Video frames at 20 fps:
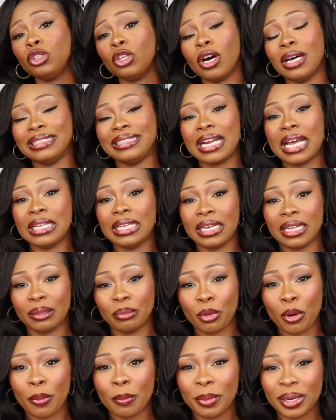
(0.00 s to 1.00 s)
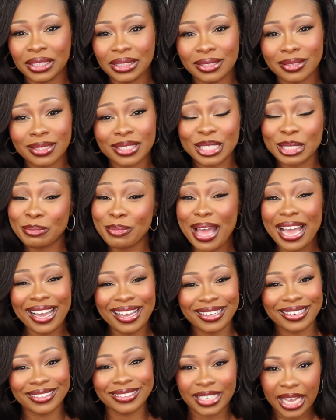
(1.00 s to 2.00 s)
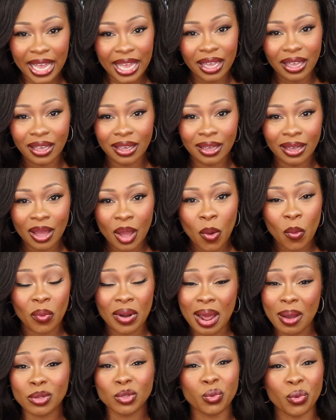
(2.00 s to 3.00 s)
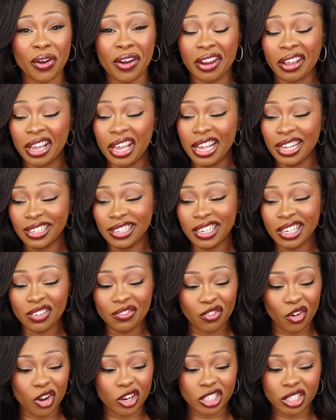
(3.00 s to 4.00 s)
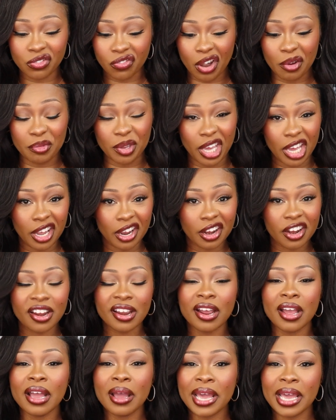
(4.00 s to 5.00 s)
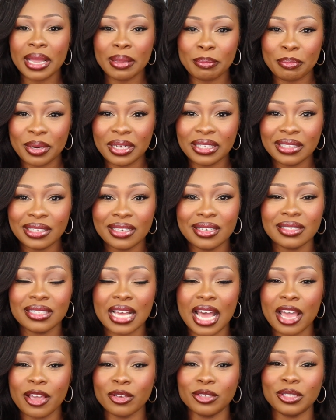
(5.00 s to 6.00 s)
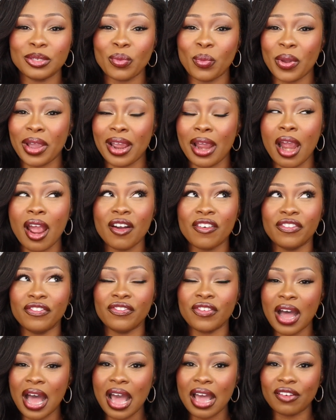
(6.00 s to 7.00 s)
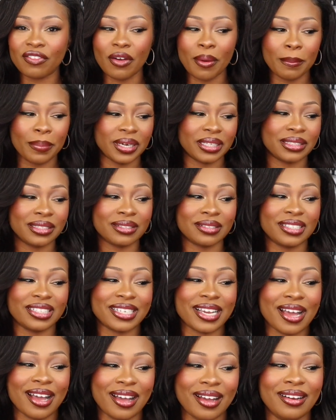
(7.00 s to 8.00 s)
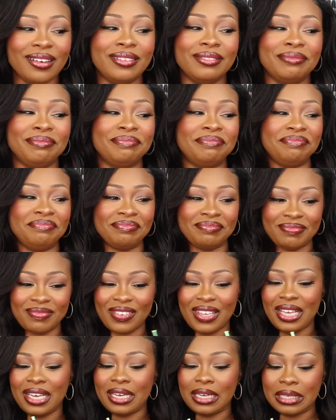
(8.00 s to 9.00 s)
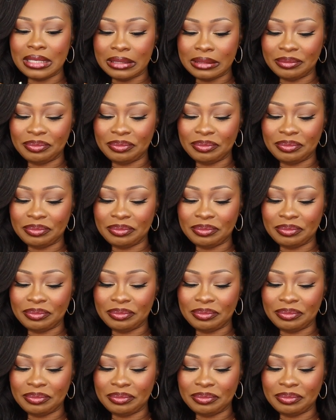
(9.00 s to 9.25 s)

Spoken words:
thought that I needed more bundles because back in the day when I was wearing Indian virgin Remy hair in bundles, I used to wear 5 bundles, y'all. Yeah.